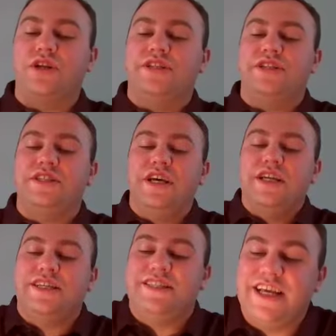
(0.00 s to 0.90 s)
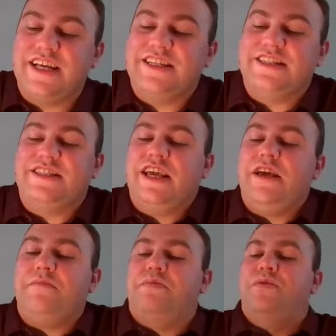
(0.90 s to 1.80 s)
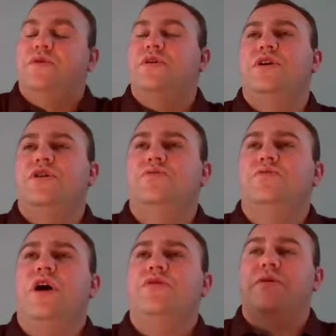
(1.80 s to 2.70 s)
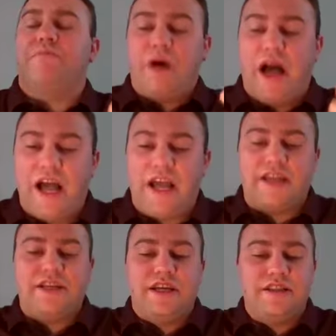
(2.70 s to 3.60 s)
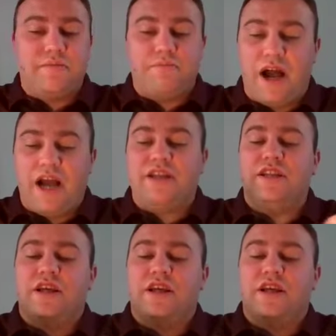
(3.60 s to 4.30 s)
This is to dig deep throughout the mind, the body,